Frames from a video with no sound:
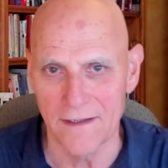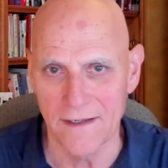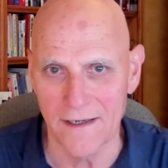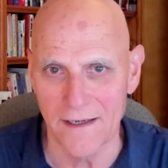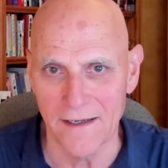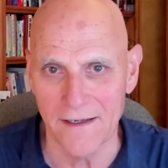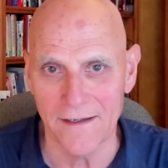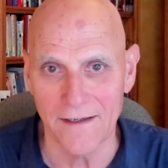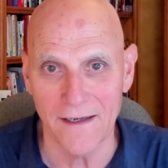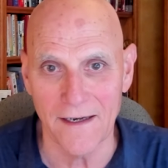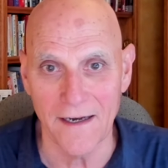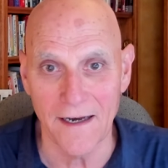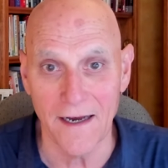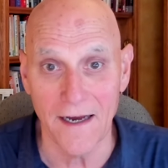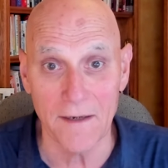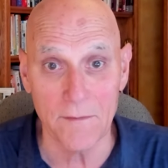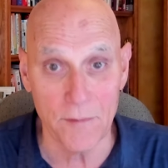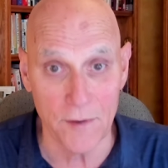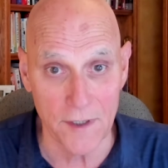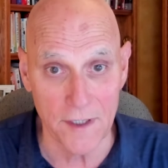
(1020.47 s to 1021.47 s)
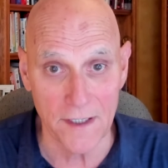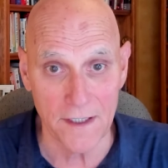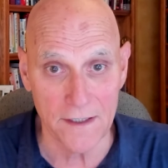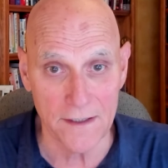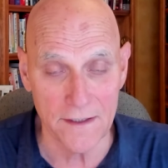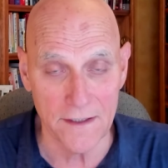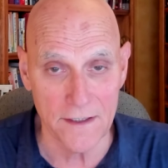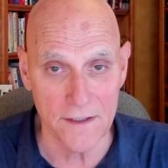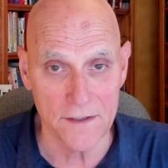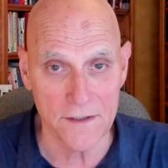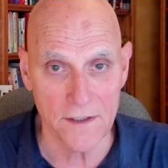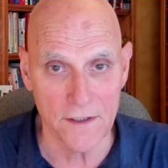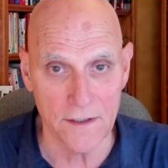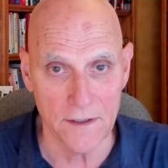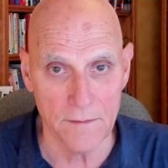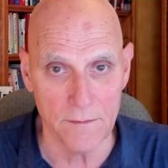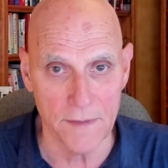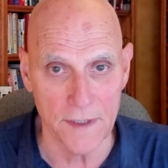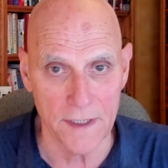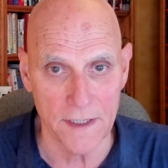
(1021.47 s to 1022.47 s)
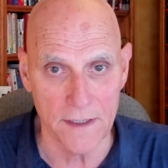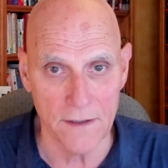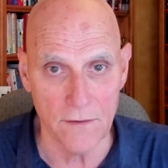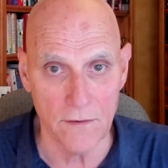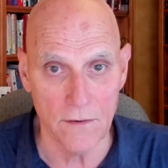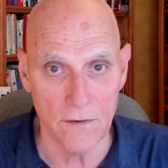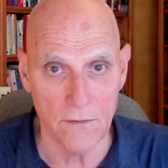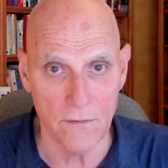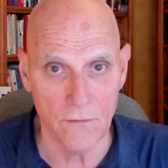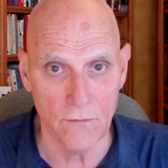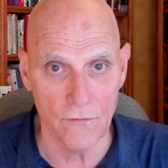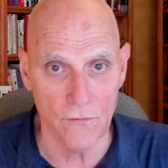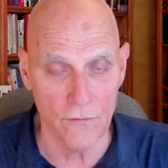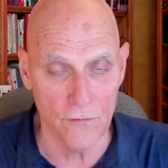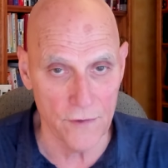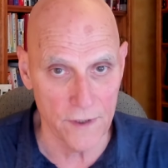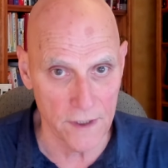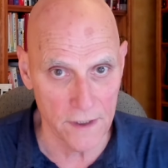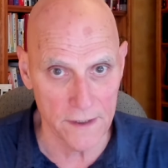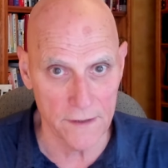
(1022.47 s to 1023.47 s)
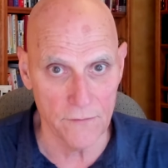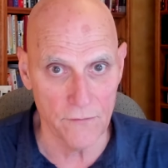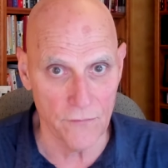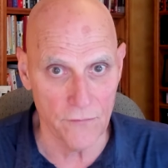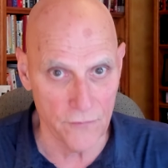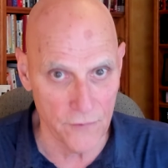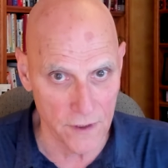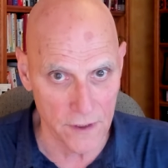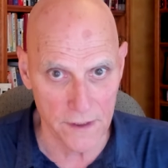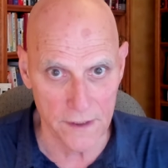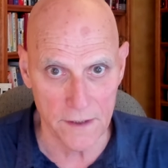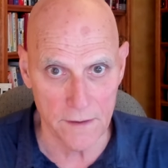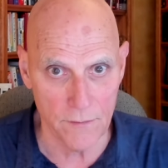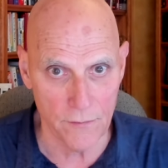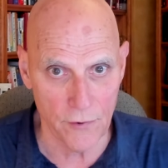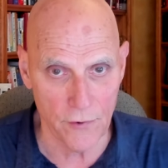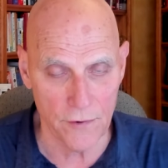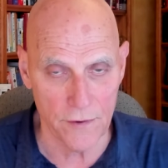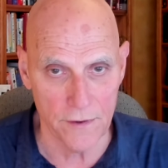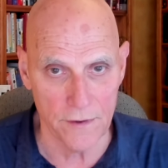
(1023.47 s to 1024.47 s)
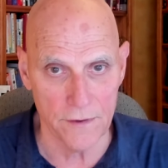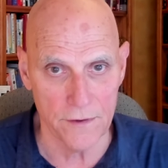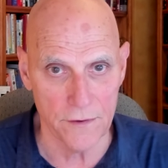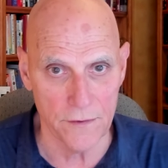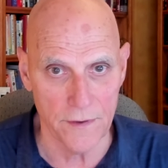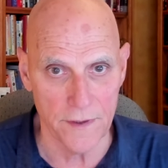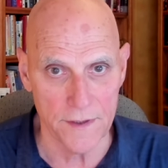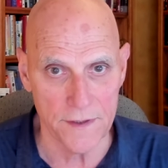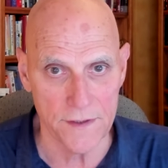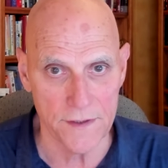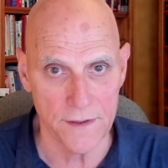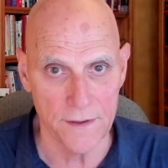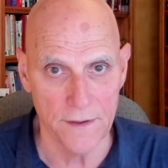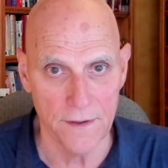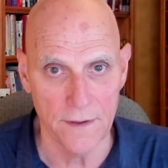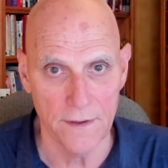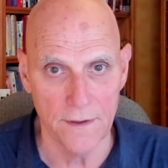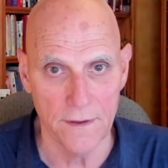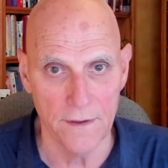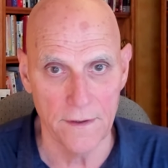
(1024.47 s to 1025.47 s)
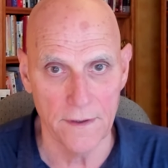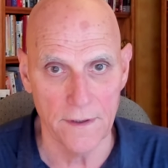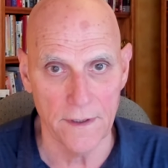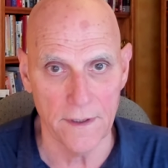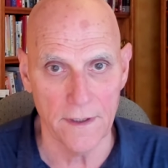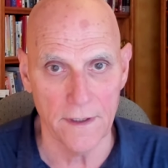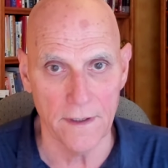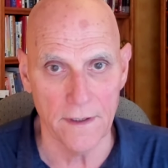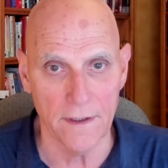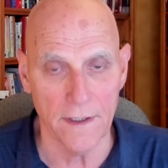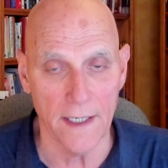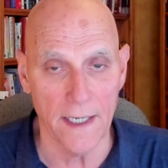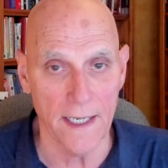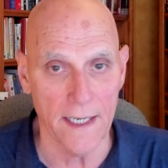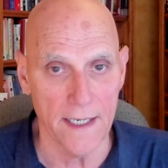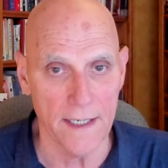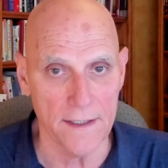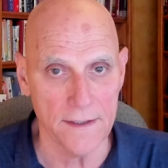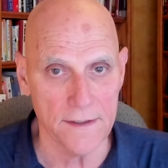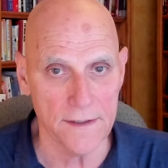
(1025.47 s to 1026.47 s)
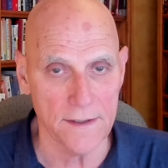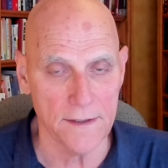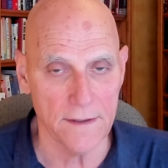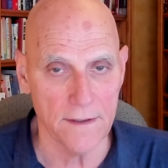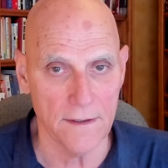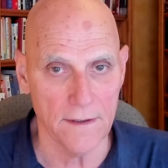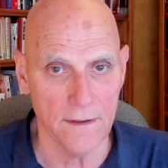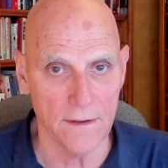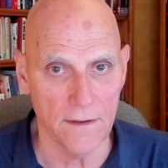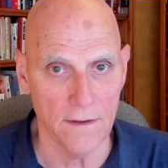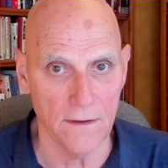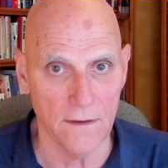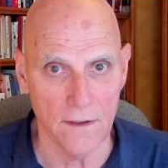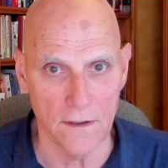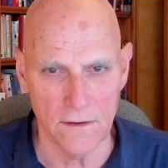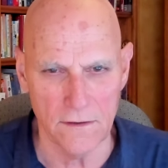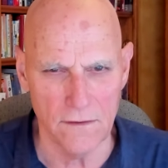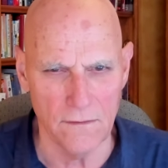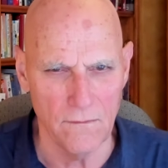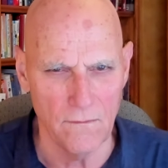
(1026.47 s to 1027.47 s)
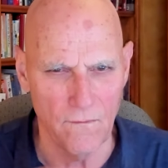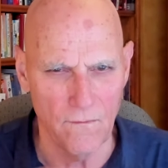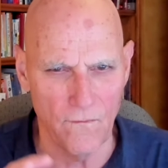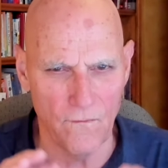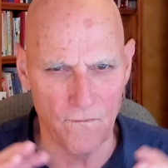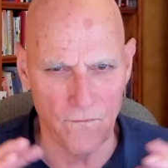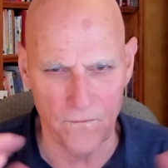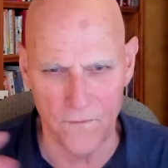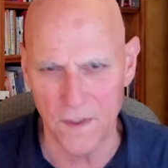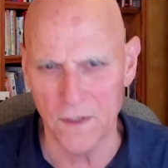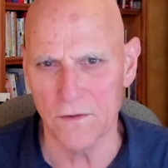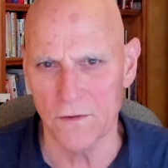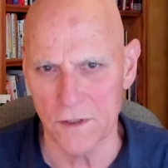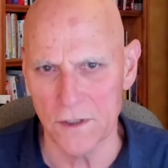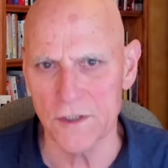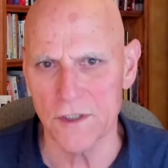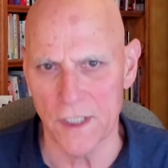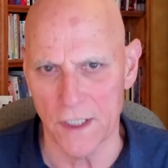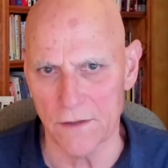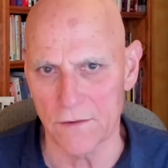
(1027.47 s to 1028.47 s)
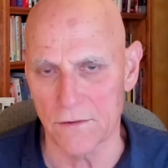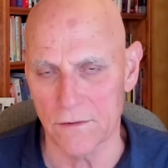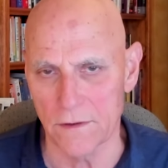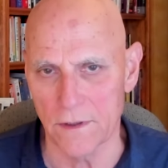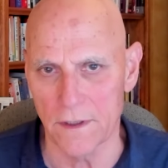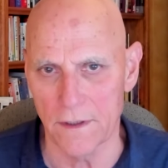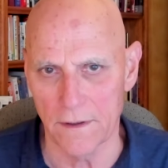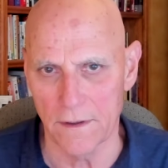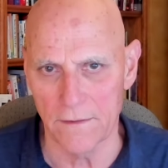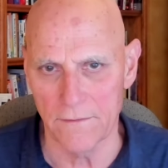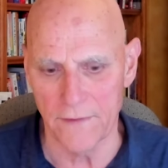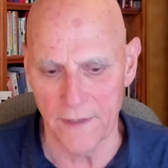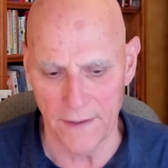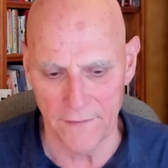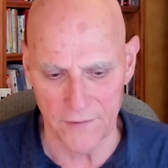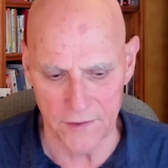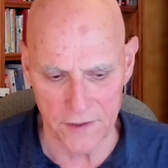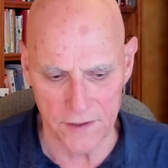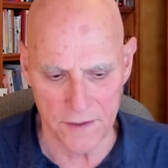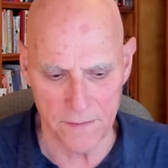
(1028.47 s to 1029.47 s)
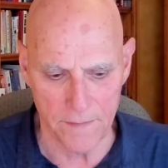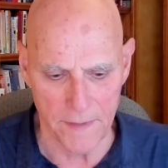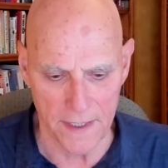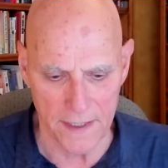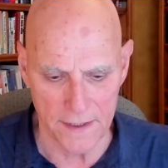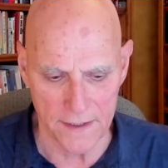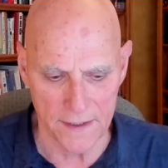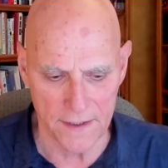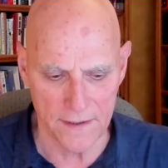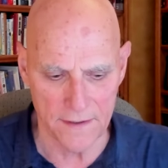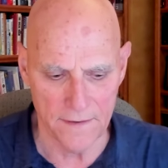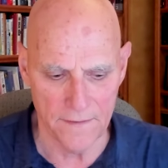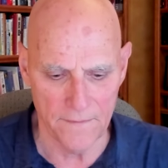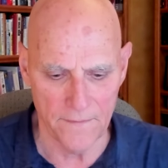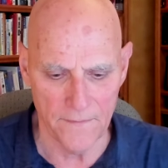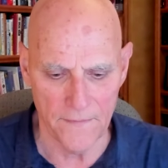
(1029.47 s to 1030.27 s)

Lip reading: And I predict it's going to be really, really important to us as the field in general of evidence-based